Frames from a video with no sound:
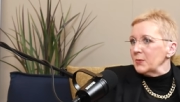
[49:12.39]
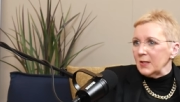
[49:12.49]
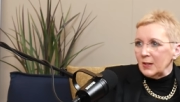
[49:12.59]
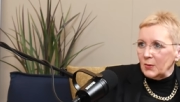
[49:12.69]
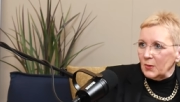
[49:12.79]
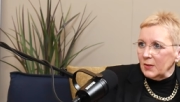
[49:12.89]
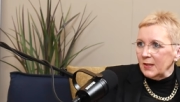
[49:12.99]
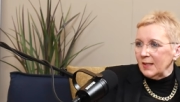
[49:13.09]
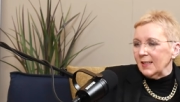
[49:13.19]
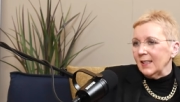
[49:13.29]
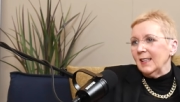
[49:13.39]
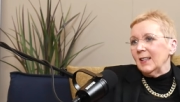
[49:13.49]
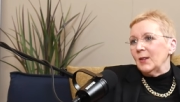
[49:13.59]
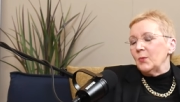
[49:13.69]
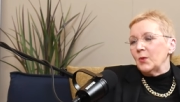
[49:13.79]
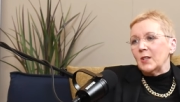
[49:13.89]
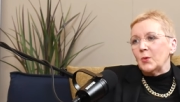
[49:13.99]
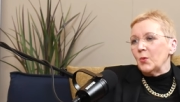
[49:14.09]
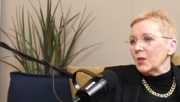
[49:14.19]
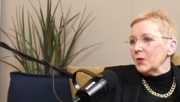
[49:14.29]
We did we did
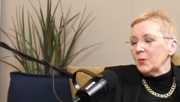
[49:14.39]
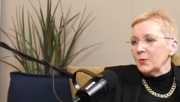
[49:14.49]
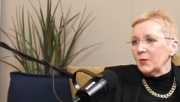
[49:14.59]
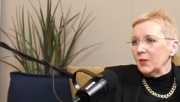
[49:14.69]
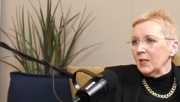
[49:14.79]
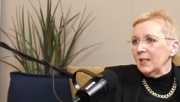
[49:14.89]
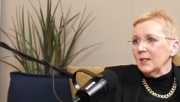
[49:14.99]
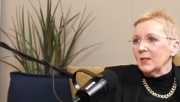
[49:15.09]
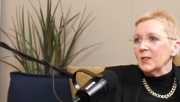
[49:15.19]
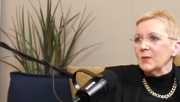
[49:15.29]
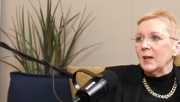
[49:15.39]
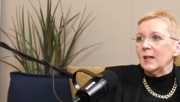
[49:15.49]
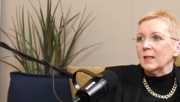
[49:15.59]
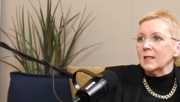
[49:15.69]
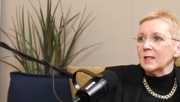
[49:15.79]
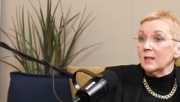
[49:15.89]
workshops for years. We had